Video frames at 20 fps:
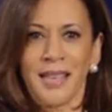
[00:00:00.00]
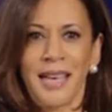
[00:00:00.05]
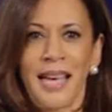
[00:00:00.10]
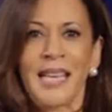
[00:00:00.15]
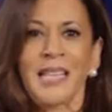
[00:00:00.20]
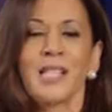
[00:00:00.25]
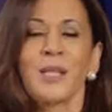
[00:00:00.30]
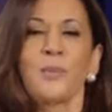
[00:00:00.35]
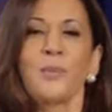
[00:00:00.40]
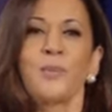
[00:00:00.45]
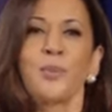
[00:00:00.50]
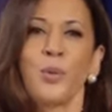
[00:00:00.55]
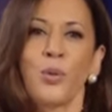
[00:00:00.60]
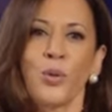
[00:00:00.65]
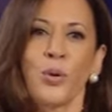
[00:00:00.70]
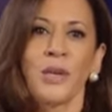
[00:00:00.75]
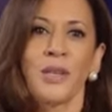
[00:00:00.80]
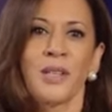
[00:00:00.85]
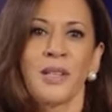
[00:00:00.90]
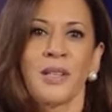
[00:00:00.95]
and
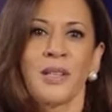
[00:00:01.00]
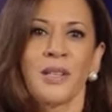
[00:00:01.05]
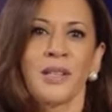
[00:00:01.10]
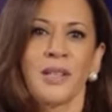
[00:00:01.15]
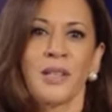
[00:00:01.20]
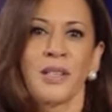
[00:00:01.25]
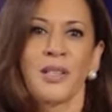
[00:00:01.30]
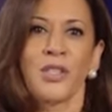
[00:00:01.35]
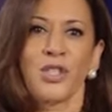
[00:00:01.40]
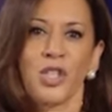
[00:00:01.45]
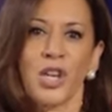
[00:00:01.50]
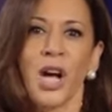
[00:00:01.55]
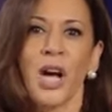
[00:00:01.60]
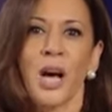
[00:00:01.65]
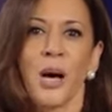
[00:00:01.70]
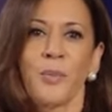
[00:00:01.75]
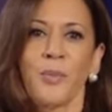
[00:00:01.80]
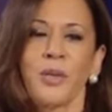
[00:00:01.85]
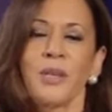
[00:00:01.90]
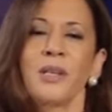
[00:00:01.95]
important
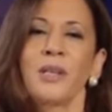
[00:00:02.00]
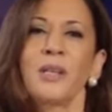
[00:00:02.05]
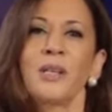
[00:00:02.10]
job